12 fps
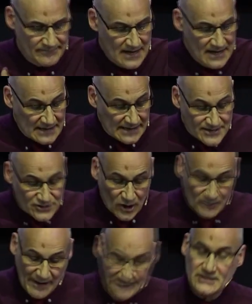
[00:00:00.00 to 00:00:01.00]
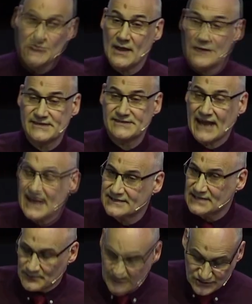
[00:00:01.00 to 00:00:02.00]
Let's go back to where we started
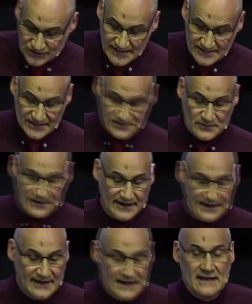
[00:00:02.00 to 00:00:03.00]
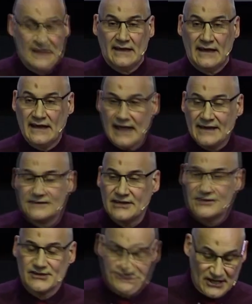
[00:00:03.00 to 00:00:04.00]
with Jesus when he uh, ended
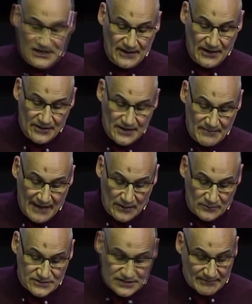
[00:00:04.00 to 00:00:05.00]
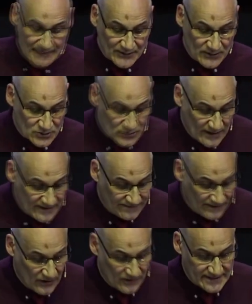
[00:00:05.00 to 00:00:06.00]
the Sermon on the Mount in Matthew
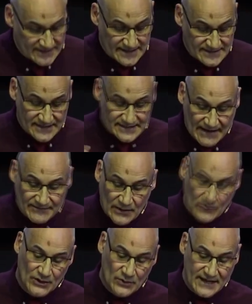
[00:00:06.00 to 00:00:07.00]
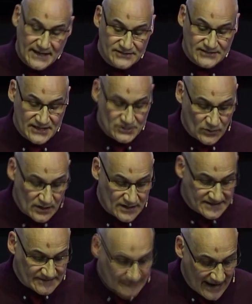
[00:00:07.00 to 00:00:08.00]
24. He says this Everyone who hears these words
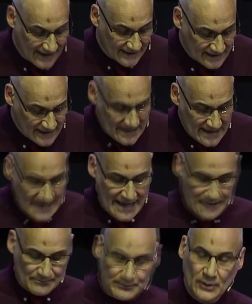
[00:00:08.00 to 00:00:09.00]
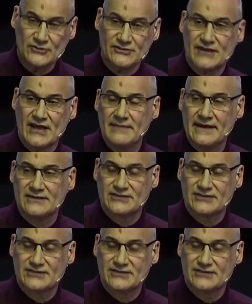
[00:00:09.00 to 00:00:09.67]
of mine and puts them into